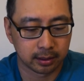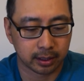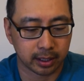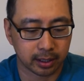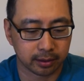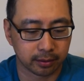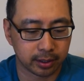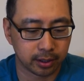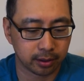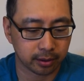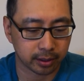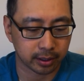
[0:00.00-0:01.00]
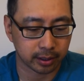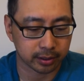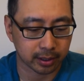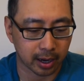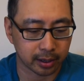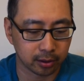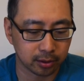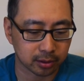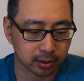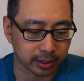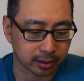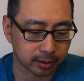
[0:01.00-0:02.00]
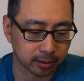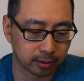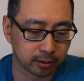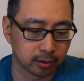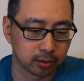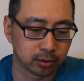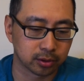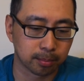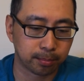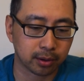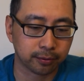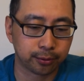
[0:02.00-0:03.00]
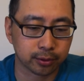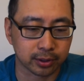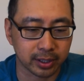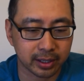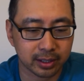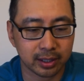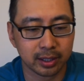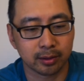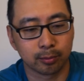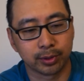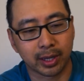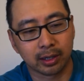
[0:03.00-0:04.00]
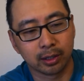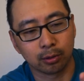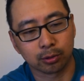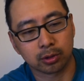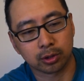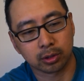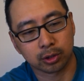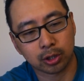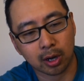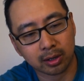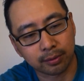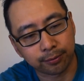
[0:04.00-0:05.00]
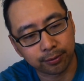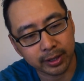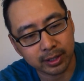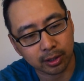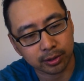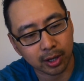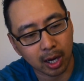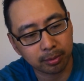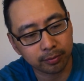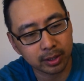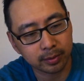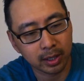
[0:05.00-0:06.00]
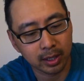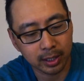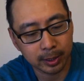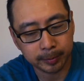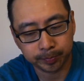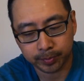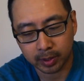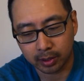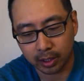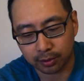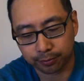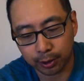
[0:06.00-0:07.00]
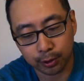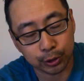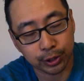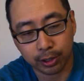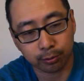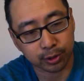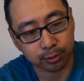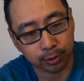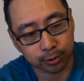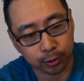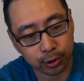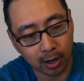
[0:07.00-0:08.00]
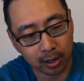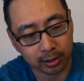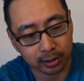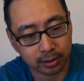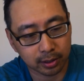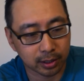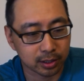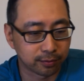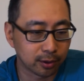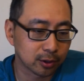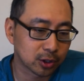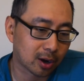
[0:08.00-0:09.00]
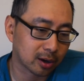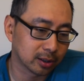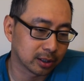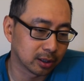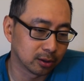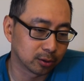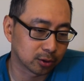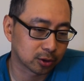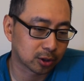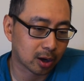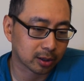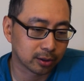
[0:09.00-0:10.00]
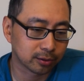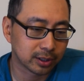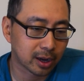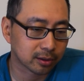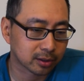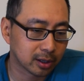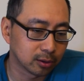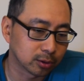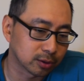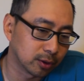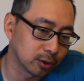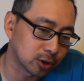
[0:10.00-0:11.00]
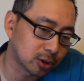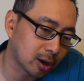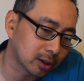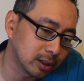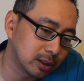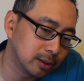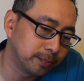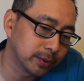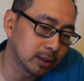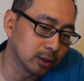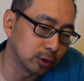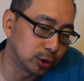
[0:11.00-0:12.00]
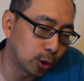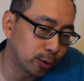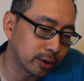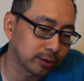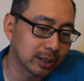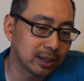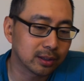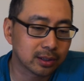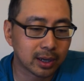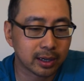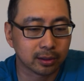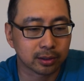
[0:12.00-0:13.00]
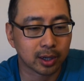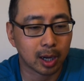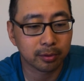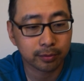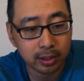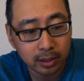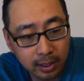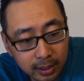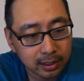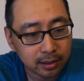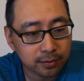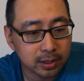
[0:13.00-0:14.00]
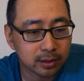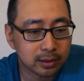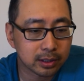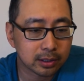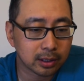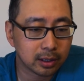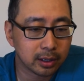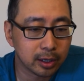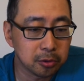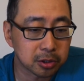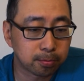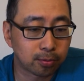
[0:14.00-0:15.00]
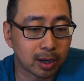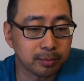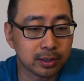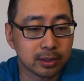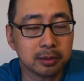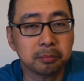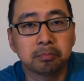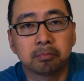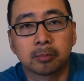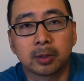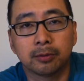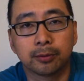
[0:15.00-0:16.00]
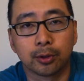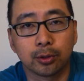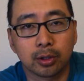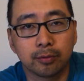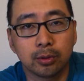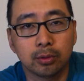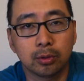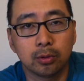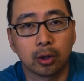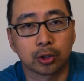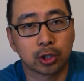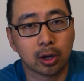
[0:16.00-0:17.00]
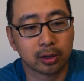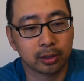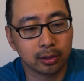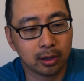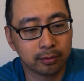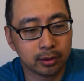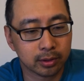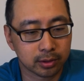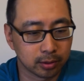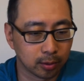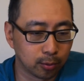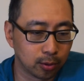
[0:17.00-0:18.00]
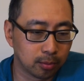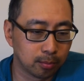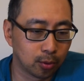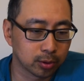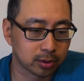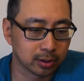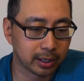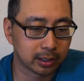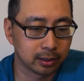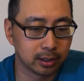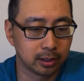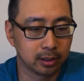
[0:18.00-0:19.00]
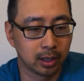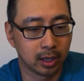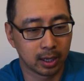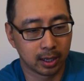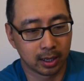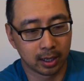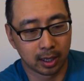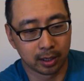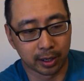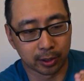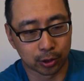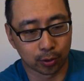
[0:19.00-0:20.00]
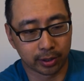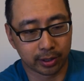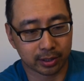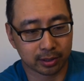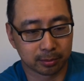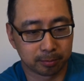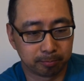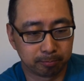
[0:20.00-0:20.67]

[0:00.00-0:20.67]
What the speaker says: And here is how it looks like. Just upon first glance at it, we got little chocolate flakes on top of it. It's very generous with the chocolate. It's very chocolatey. It looks chocolate on the outside, it looks very chocolatey, doughy on the inside on top of it. And I think that's it looks promising. For those of you who are chocolate lovers, will most likely enjoy this.